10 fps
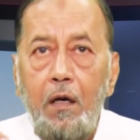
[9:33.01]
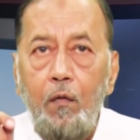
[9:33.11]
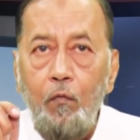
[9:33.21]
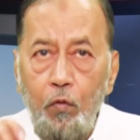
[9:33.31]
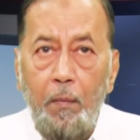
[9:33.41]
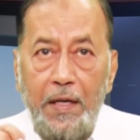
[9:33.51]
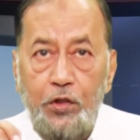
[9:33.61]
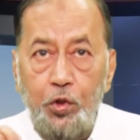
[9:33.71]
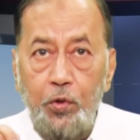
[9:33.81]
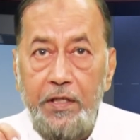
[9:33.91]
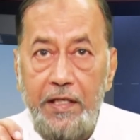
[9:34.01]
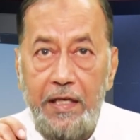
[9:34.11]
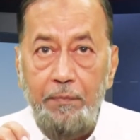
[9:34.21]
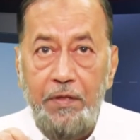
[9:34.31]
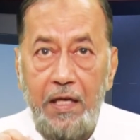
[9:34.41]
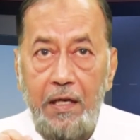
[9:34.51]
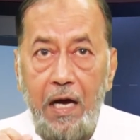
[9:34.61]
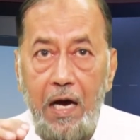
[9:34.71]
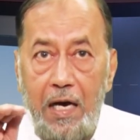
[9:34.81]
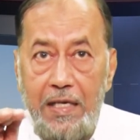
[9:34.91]
Women should keep their
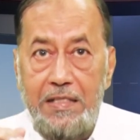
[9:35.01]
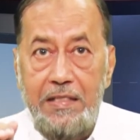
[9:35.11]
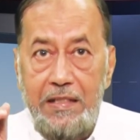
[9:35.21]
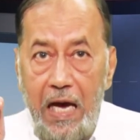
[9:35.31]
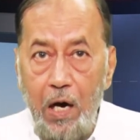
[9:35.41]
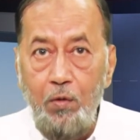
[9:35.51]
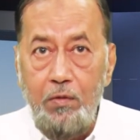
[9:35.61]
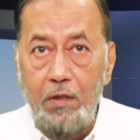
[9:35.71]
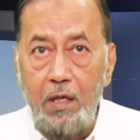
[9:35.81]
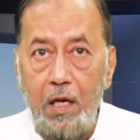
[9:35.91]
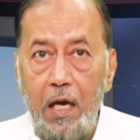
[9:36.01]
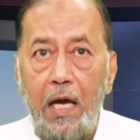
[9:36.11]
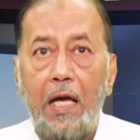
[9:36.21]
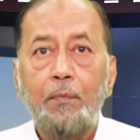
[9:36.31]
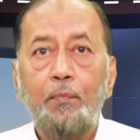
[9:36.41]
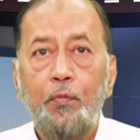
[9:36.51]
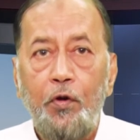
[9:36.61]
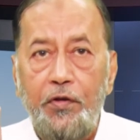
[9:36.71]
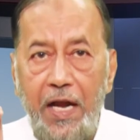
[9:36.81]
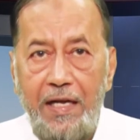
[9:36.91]
eyes down and
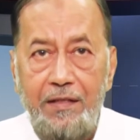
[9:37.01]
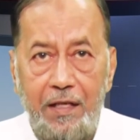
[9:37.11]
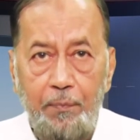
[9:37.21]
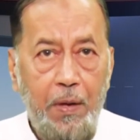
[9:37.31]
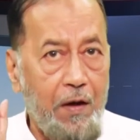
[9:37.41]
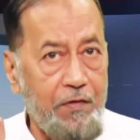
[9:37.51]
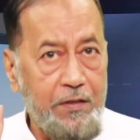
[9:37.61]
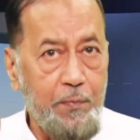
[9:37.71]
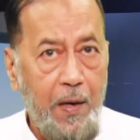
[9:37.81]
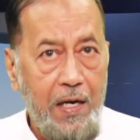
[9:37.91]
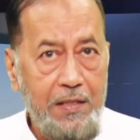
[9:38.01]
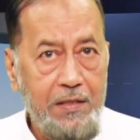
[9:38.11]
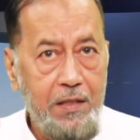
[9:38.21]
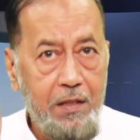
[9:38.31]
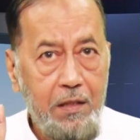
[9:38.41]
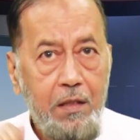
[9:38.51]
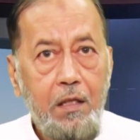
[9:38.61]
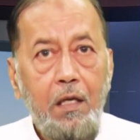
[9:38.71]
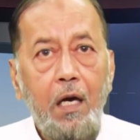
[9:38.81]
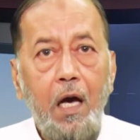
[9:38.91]
protect their private parts.
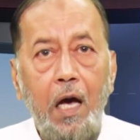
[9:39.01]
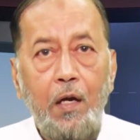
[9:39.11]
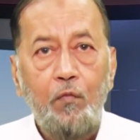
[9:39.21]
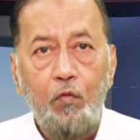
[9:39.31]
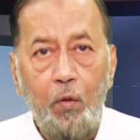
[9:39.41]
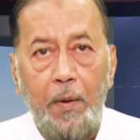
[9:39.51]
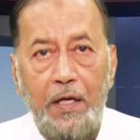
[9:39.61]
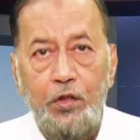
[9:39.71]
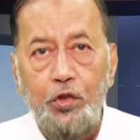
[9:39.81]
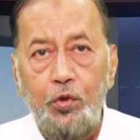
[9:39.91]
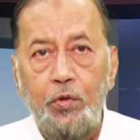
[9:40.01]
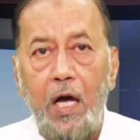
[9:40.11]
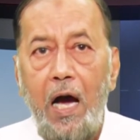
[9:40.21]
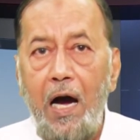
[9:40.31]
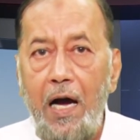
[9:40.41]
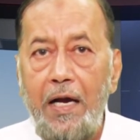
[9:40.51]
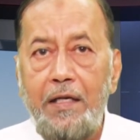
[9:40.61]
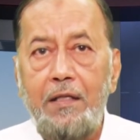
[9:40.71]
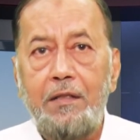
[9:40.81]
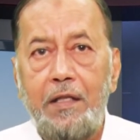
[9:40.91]
And women should
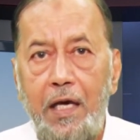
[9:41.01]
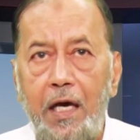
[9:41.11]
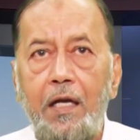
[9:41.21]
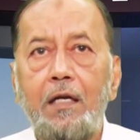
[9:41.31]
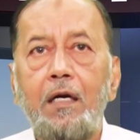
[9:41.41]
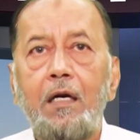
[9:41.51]
hide their